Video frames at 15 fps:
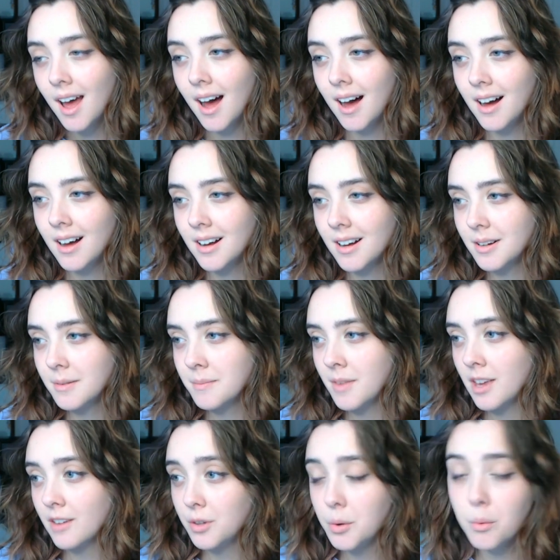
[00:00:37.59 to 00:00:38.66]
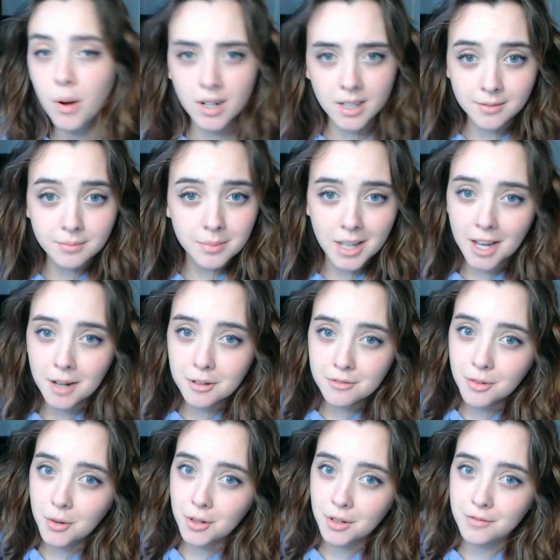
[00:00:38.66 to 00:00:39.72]
Um, if you want to be able to
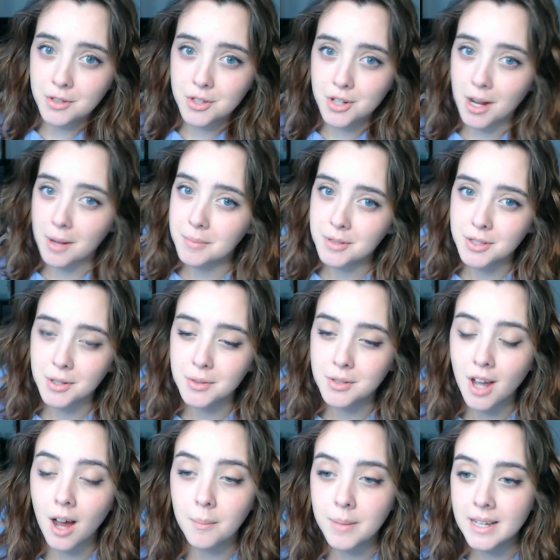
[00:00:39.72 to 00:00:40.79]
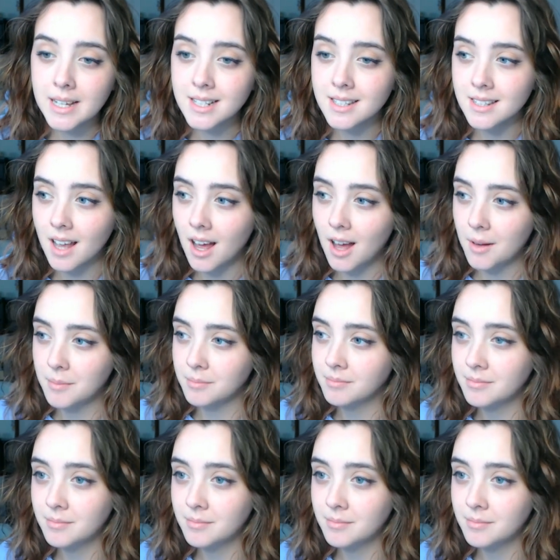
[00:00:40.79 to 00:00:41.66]
vote on future episode topics, um,